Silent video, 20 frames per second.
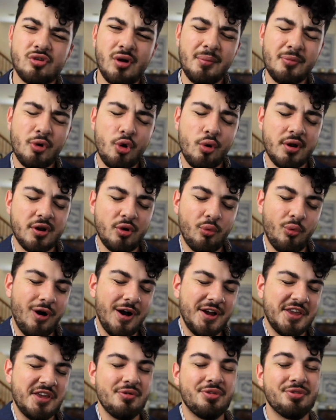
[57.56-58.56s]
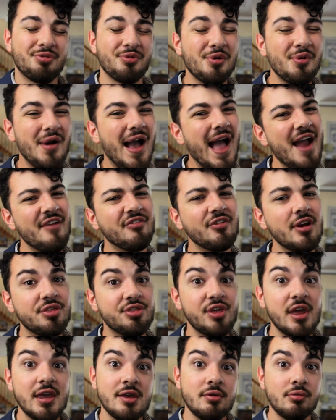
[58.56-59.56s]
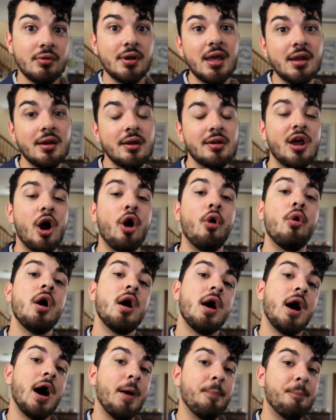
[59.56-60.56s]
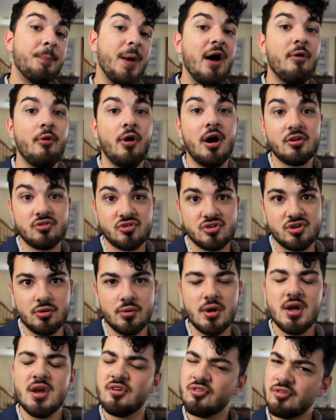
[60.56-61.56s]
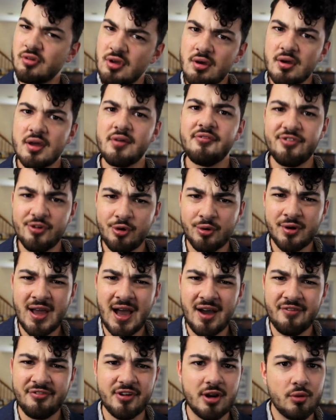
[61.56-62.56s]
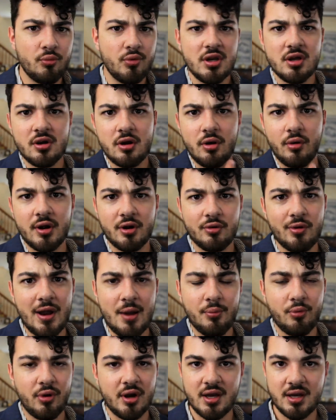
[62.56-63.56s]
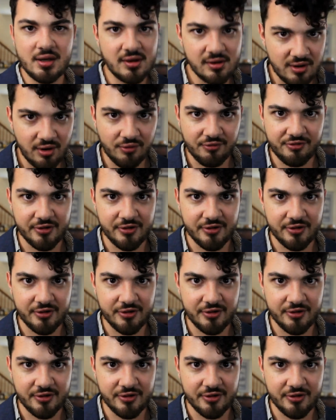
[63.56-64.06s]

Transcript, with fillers: So I'm going to walk you through everything you need to know about a suit so you can feel confident when you go and grab one and you don't